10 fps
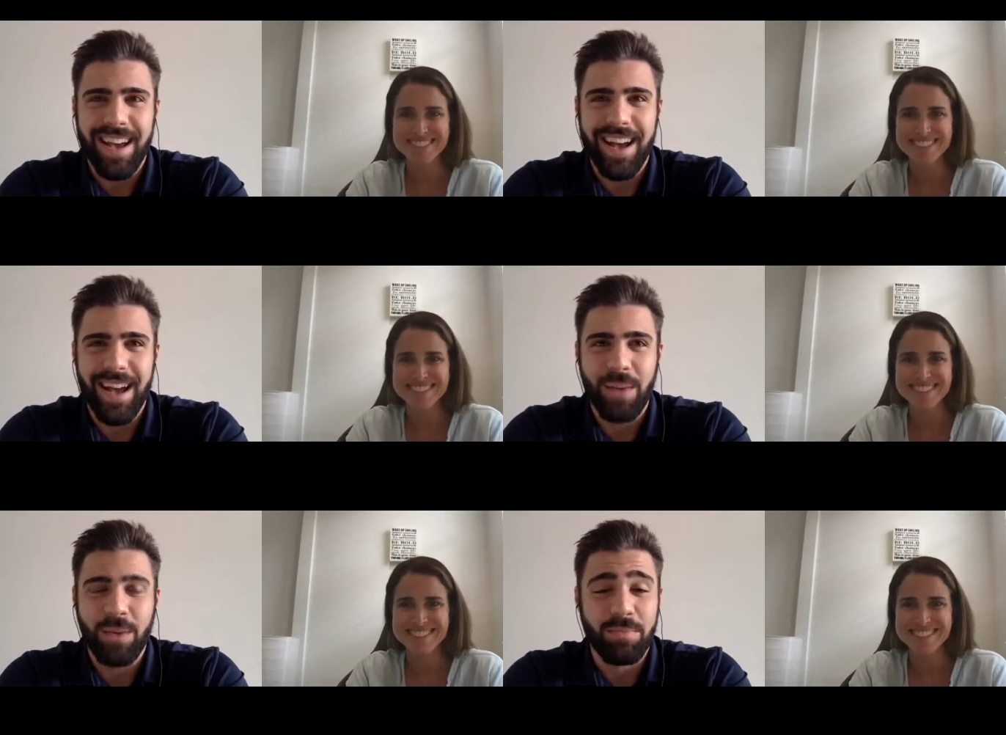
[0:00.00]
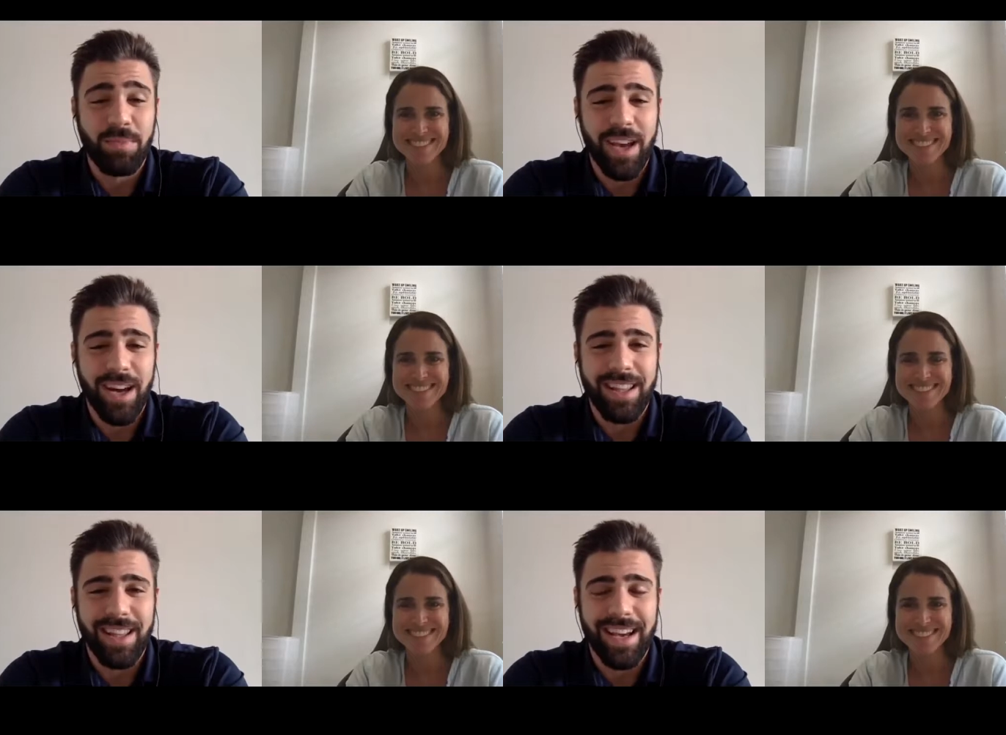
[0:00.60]
Speaker 1: I was big
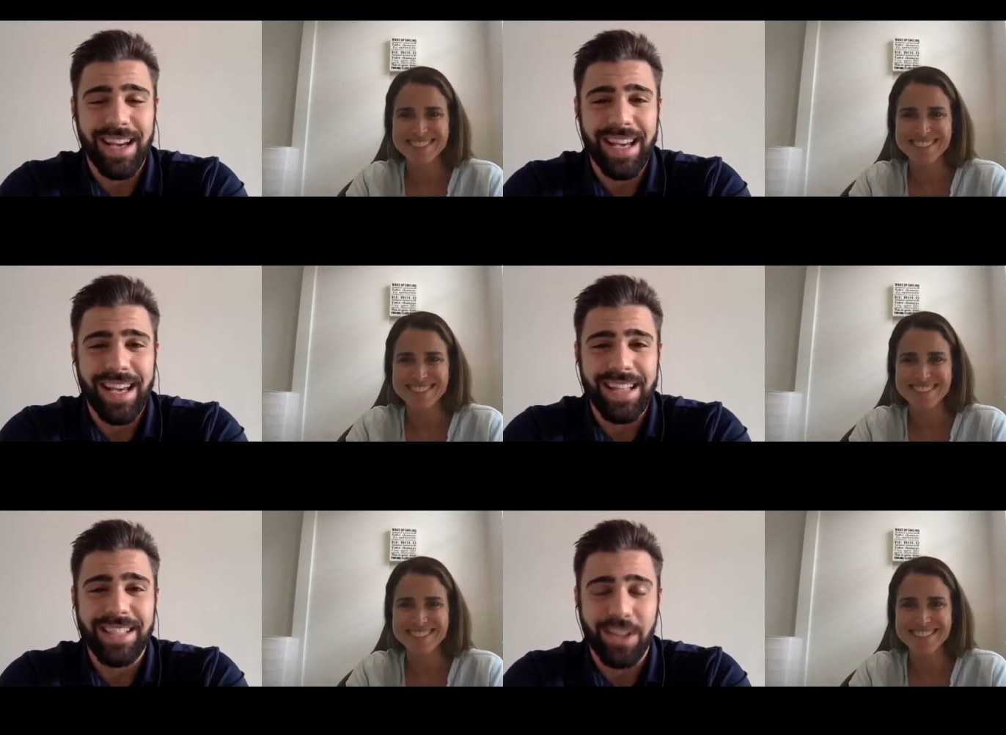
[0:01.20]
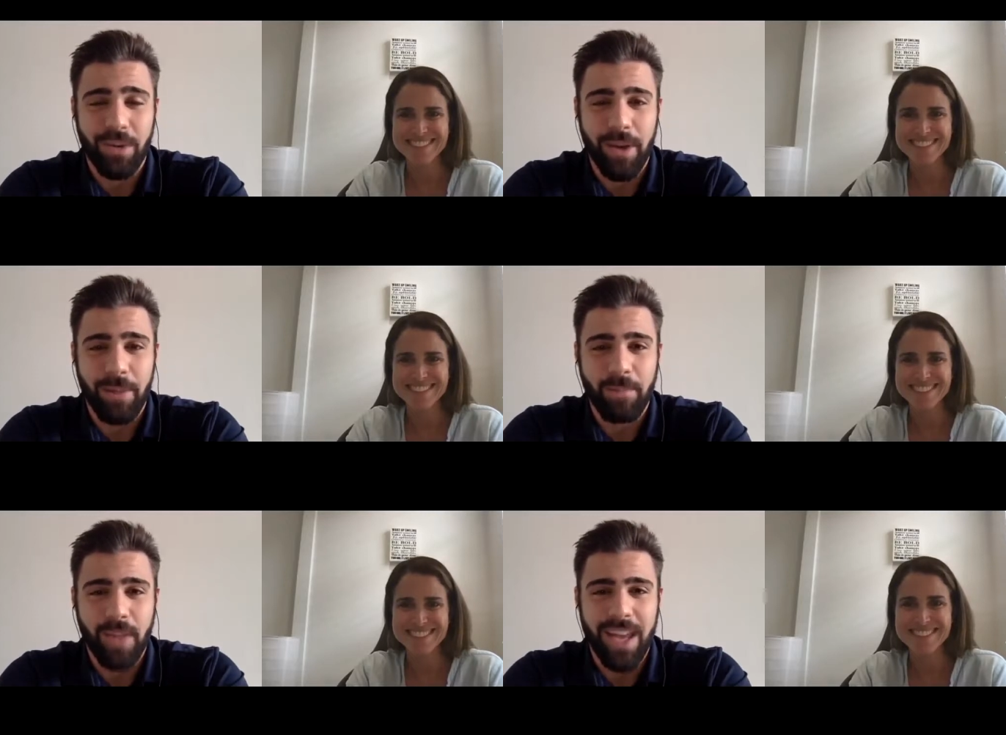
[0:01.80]
on uh, uh
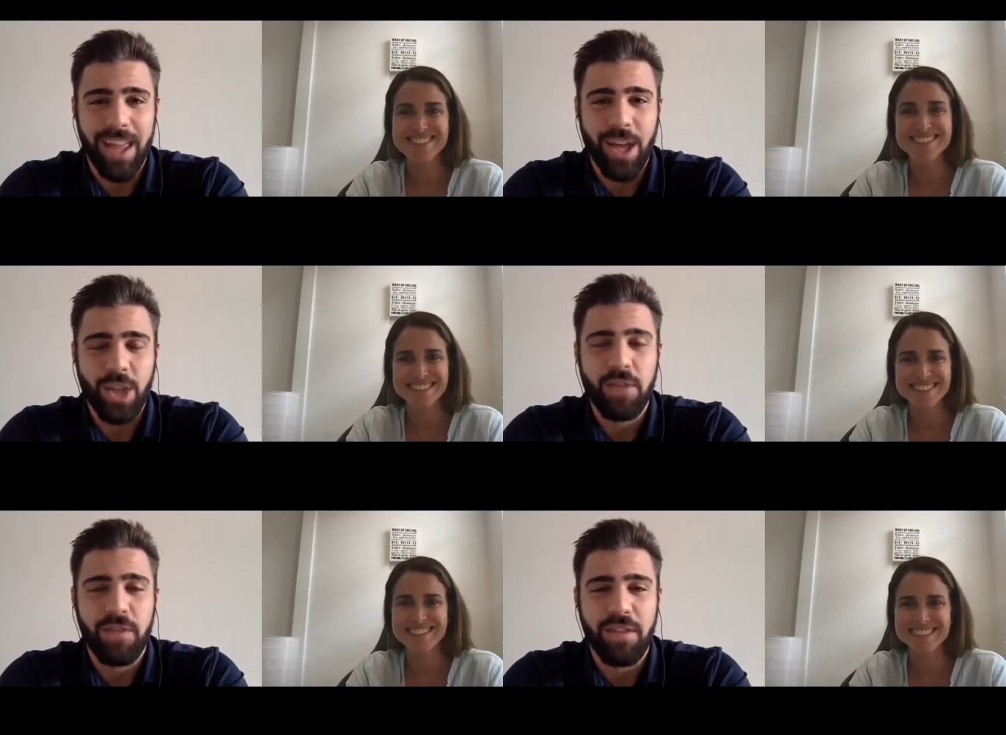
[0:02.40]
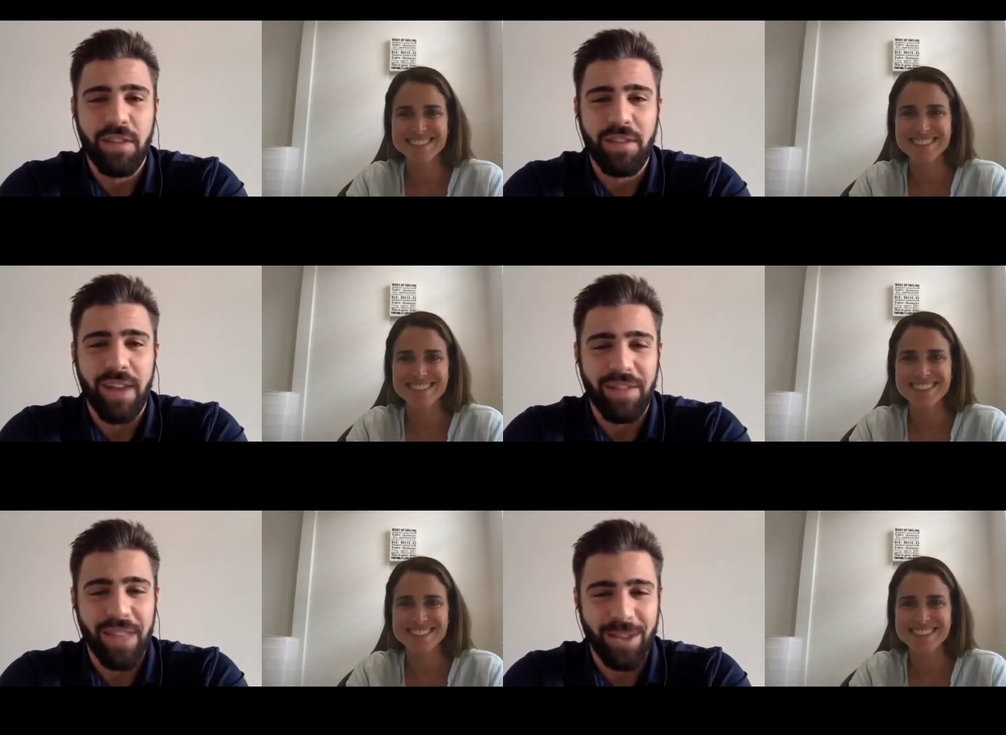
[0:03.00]
Instagram. I had
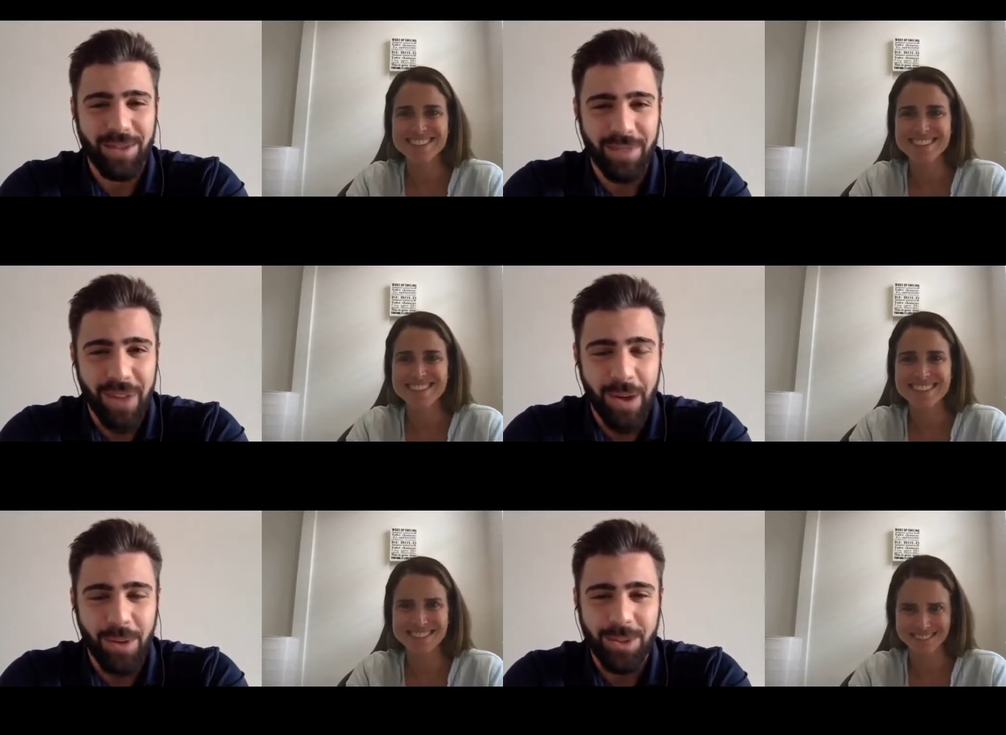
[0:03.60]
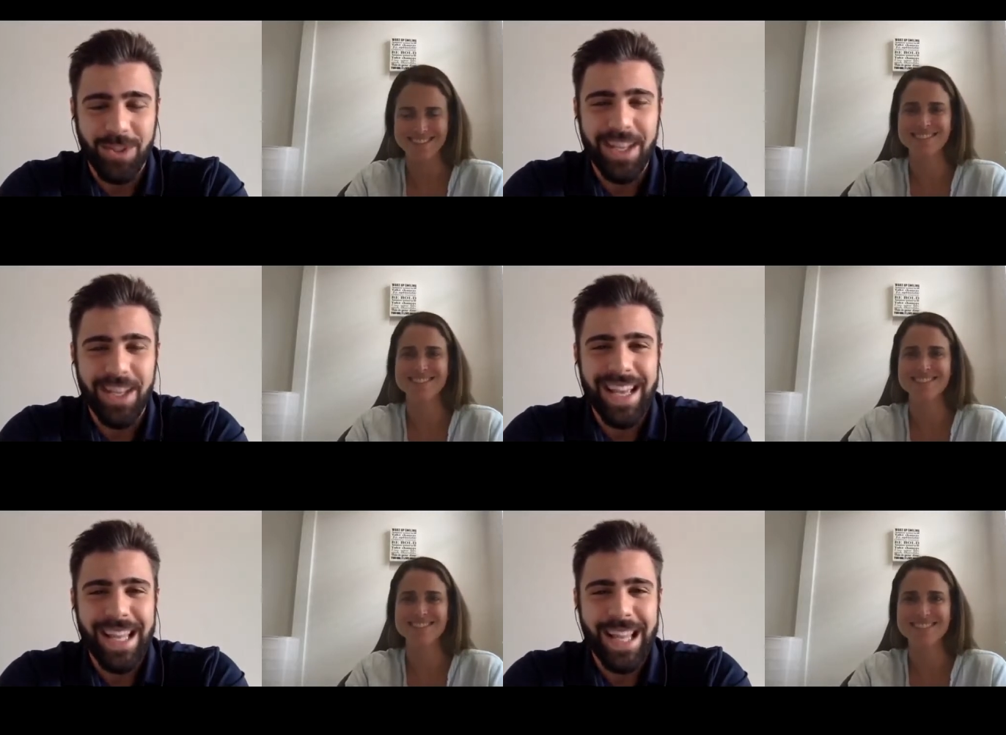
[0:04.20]
155,000 followers.
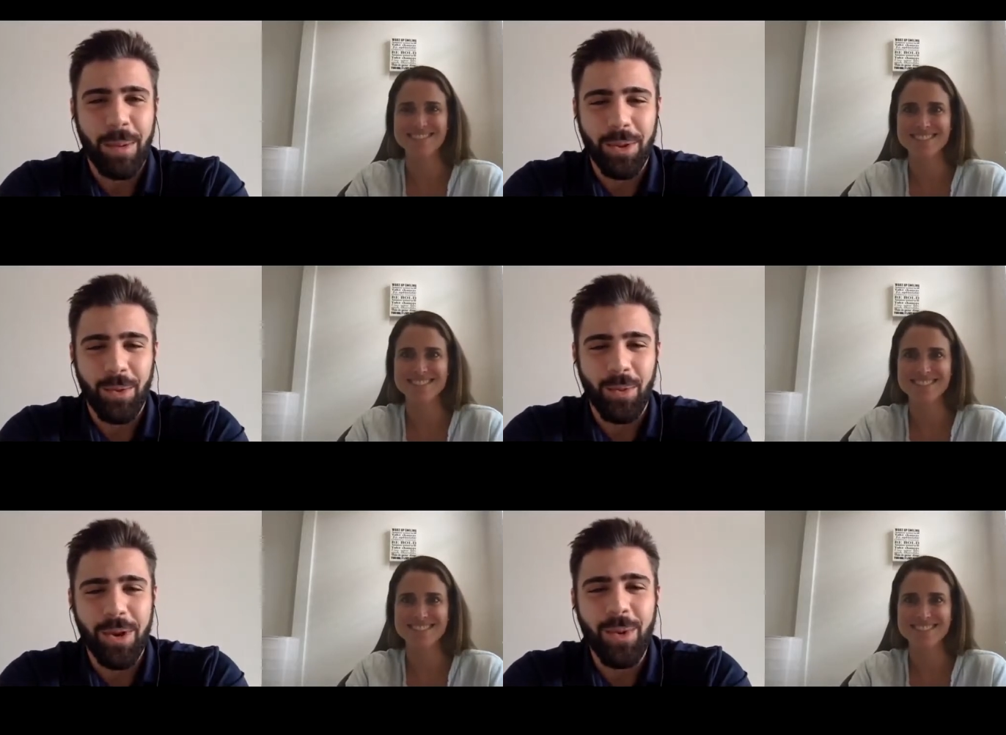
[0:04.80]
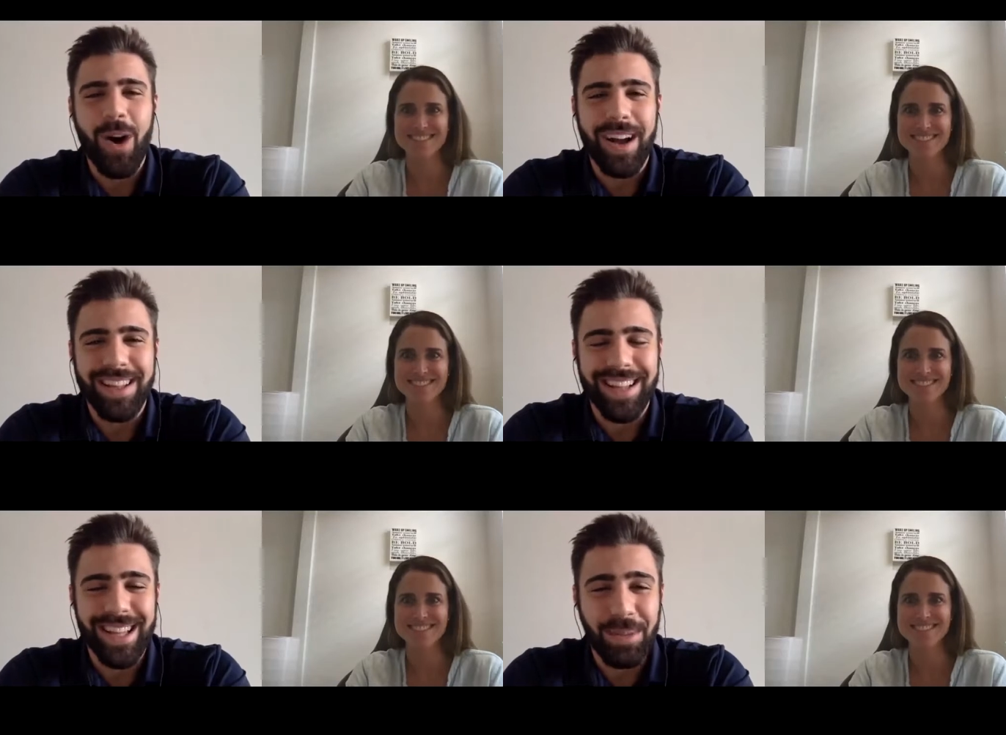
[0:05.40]
Now I'm going to
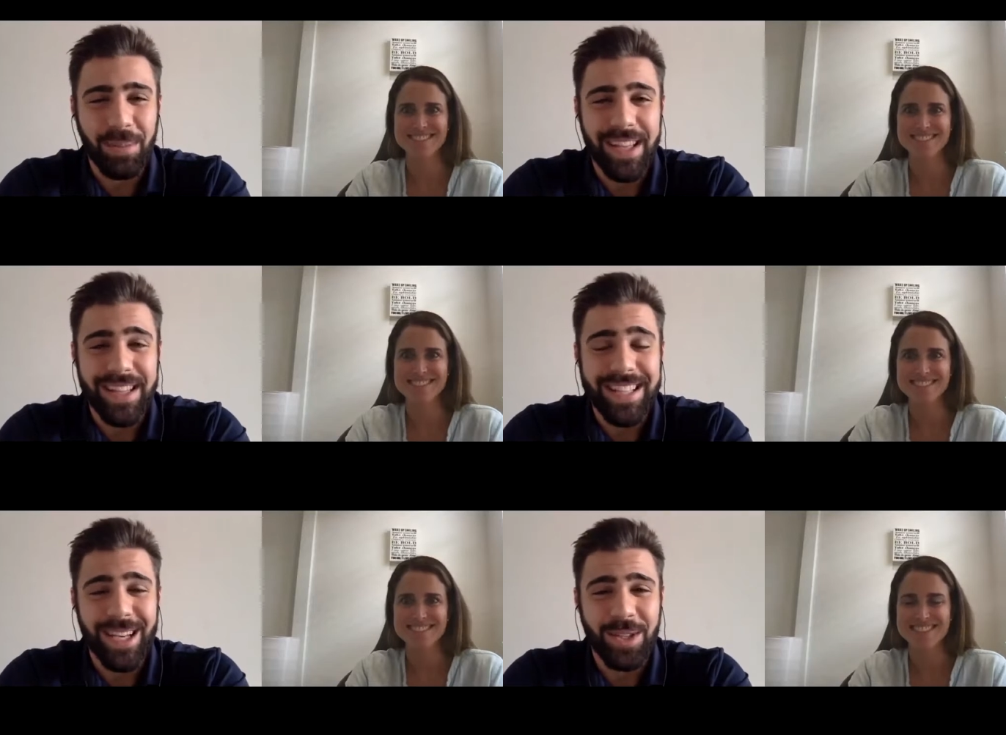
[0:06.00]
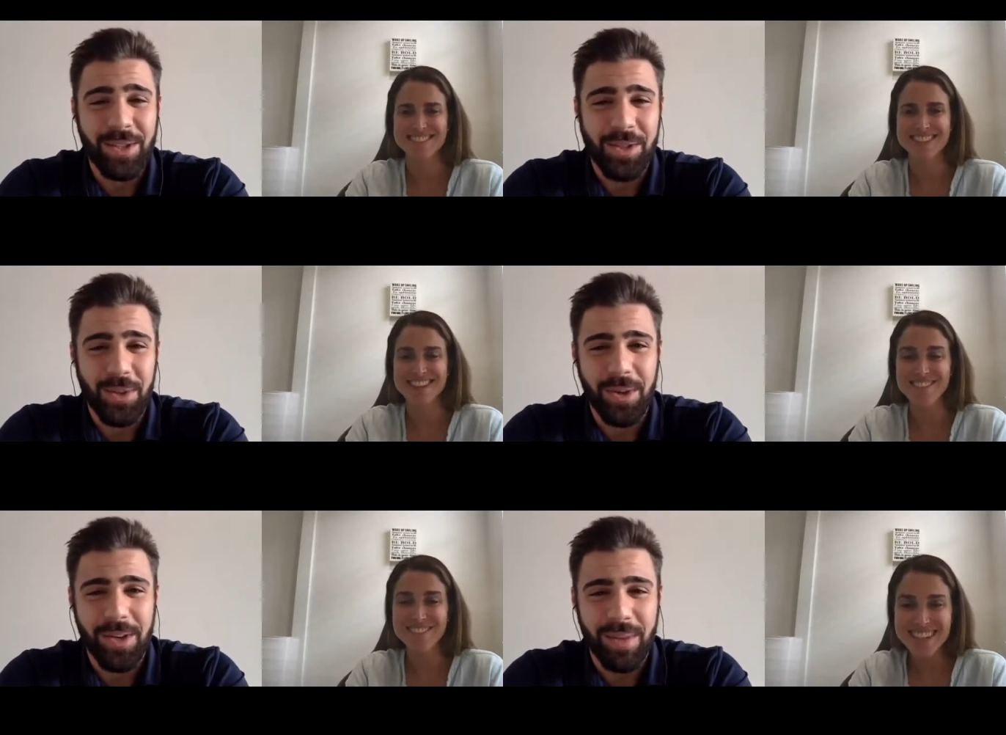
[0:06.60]
rewind a little bit and tell you the
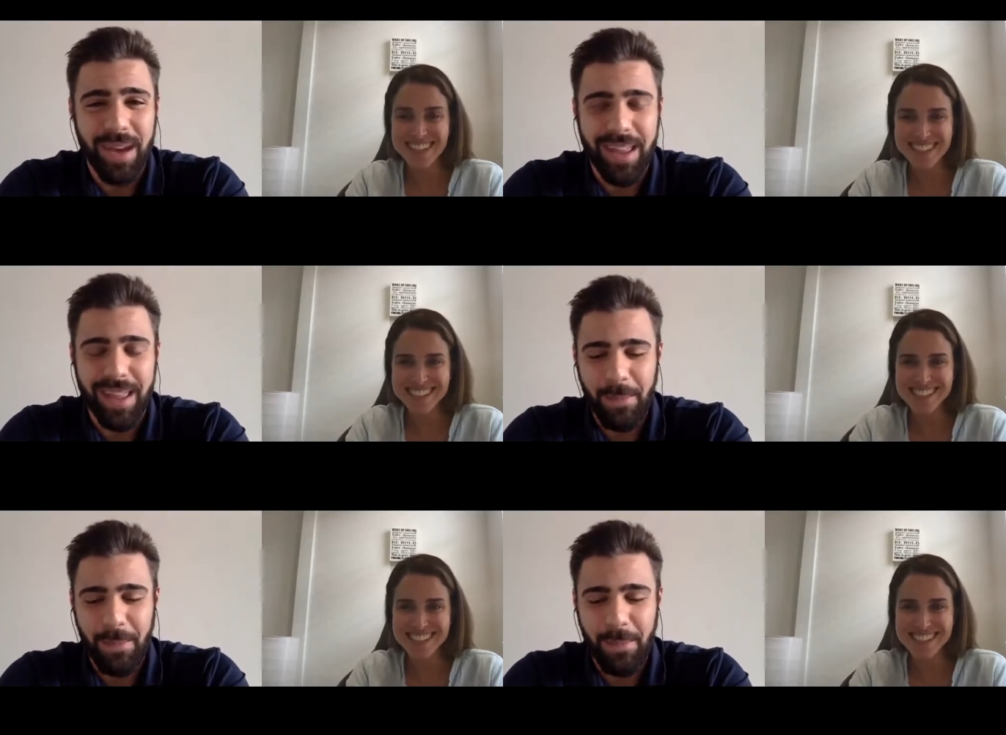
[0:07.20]
story about it.